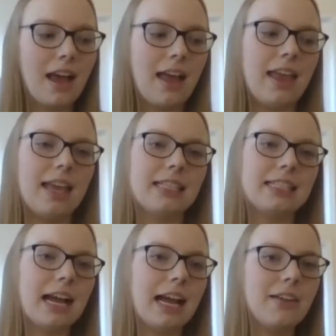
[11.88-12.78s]
And
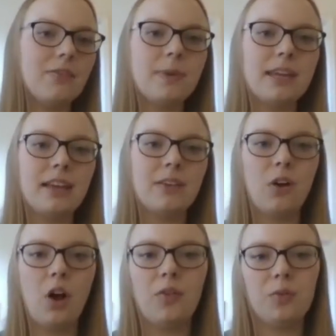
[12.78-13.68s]
I've been
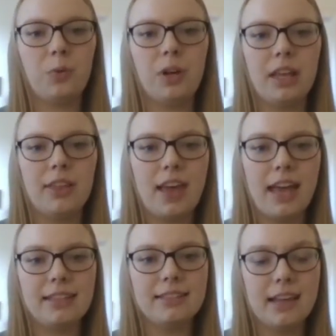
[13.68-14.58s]
involved with
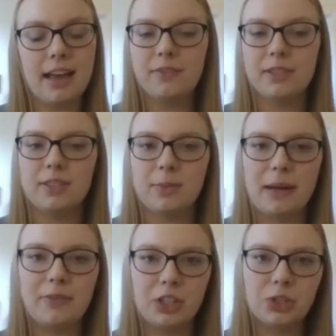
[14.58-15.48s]
SCF since my
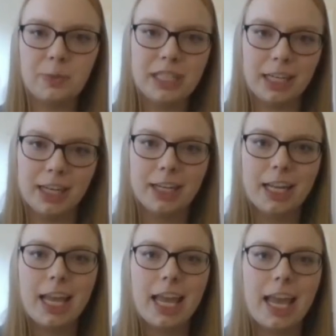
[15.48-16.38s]
freshman year,
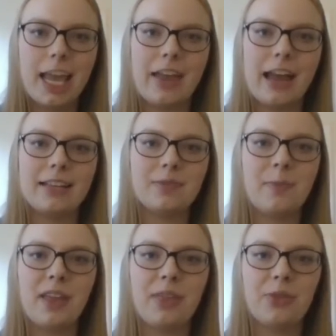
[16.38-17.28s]
and that has
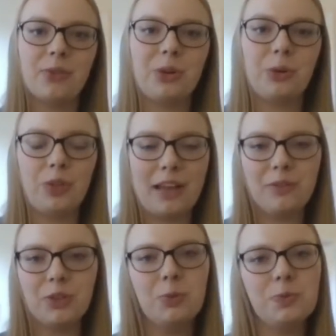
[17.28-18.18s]
been through
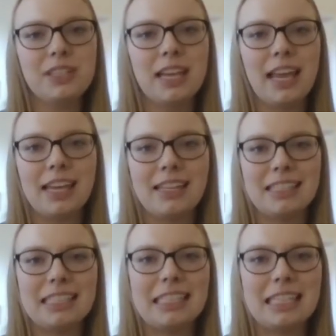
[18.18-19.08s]
life groups and
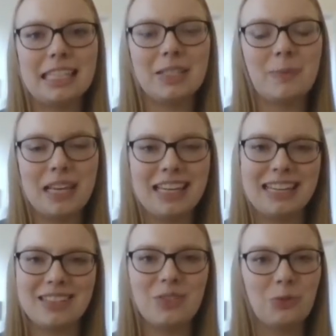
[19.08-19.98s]
attending as many
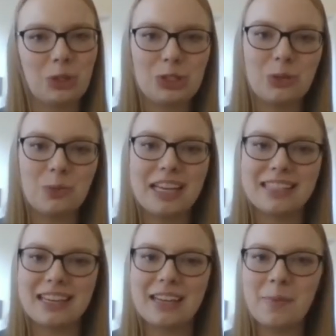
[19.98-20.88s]
nights of worship
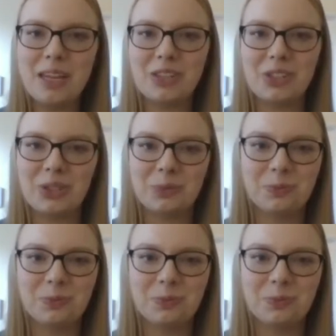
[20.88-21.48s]
as I can make it to.